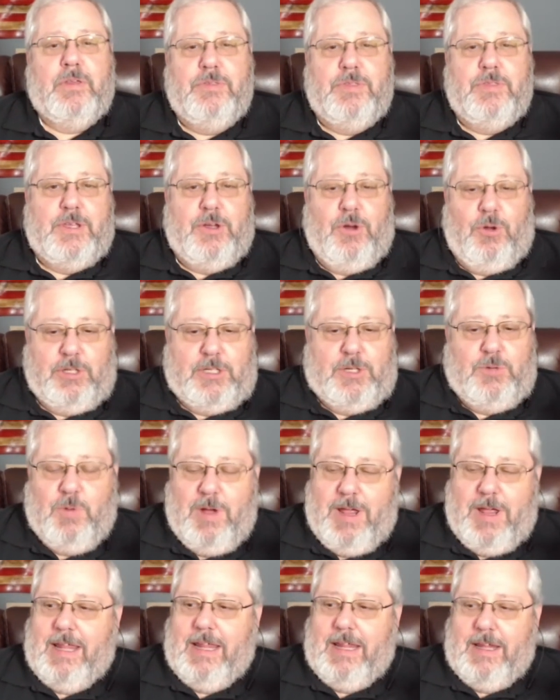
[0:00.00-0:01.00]
The only
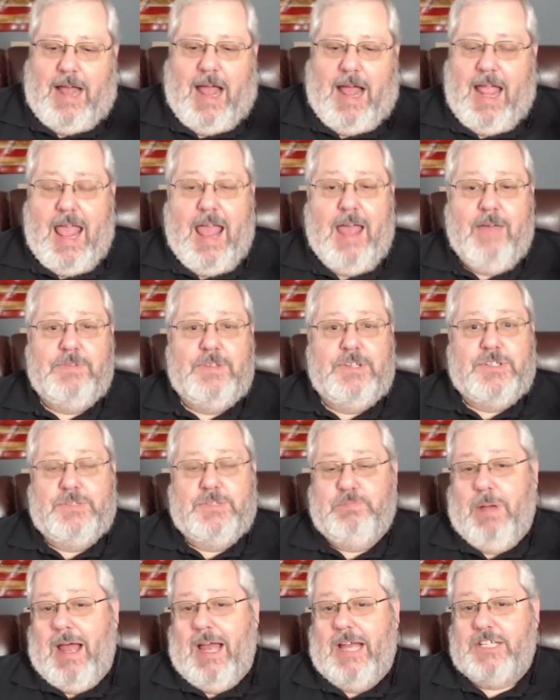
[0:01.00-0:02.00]
way, you know, I have this
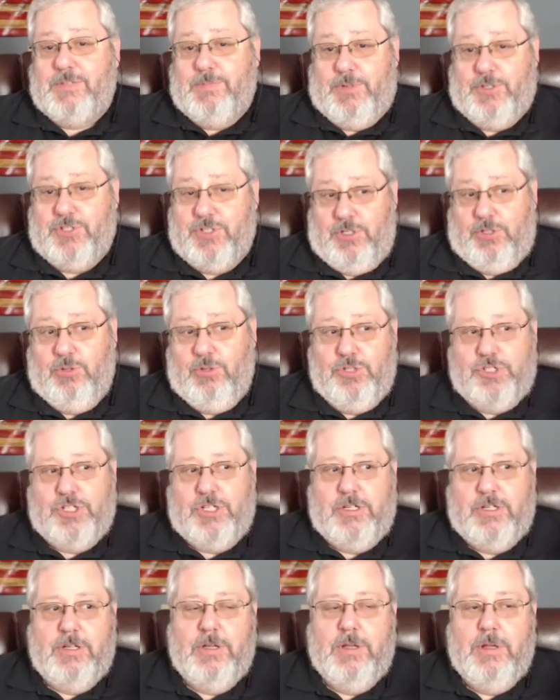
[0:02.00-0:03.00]
possible
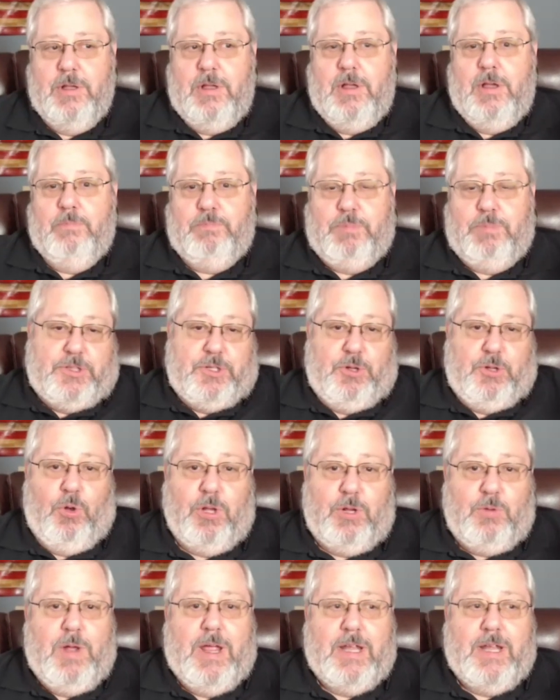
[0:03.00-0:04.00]
solution, but the
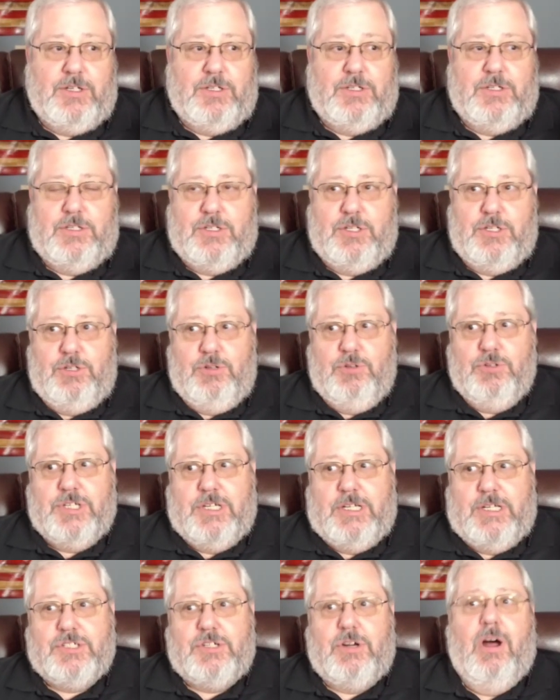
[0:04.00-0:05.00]
only way to use
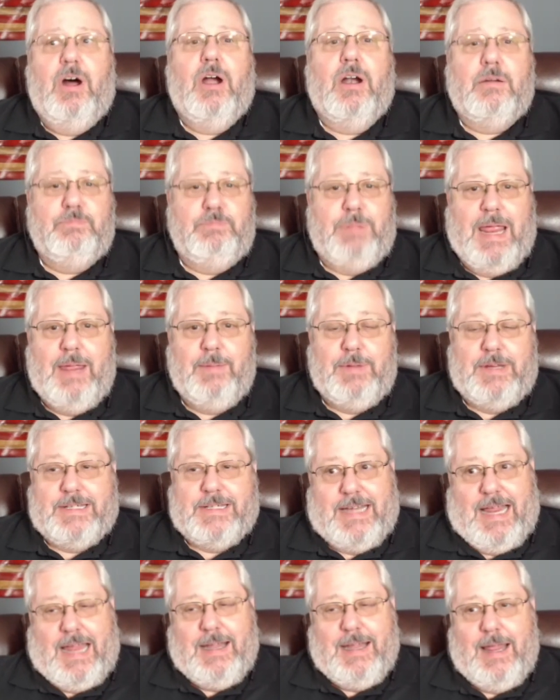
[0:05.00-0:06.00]
it is to harm
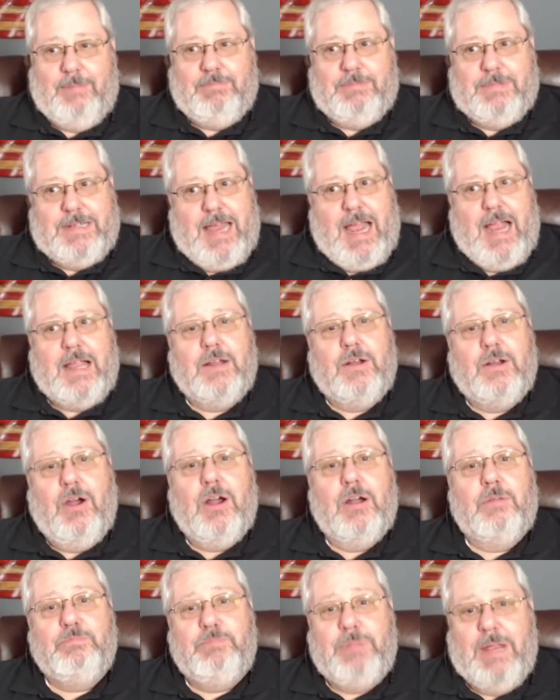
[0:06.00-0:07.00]
babies, and I'm not going to
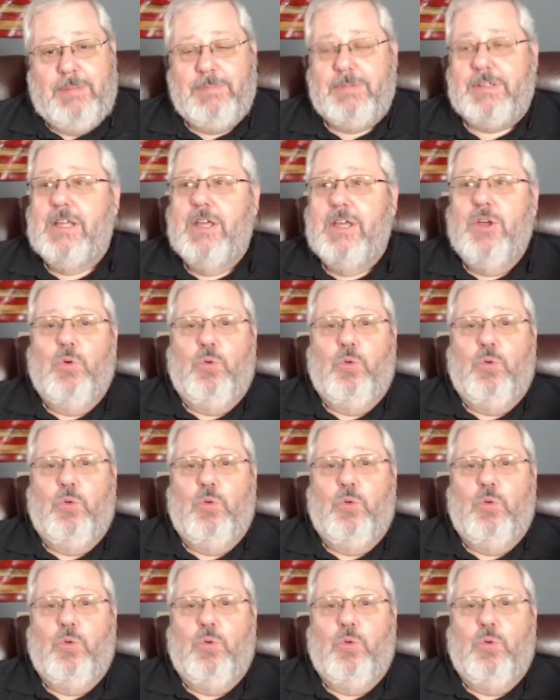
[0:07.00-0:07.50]
harm babies.